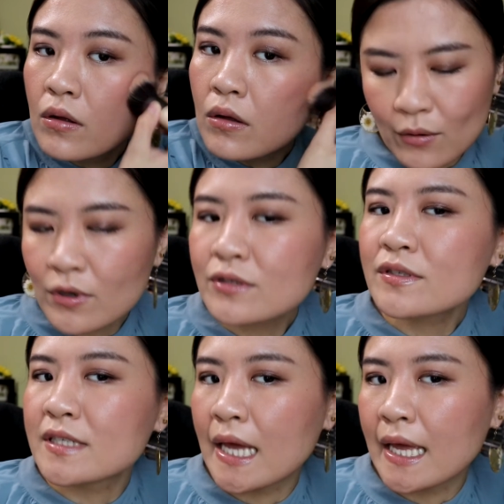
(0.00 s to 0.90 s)
I want to
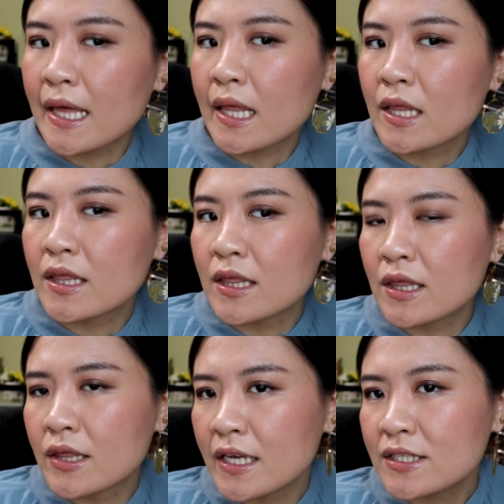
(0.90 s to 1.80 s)
say
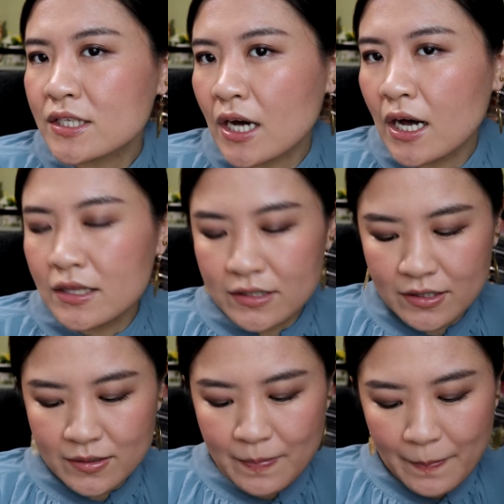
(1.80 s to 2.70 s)
this
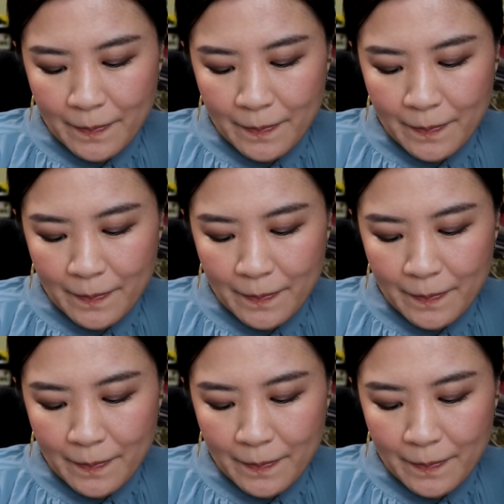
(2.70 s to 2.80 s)
color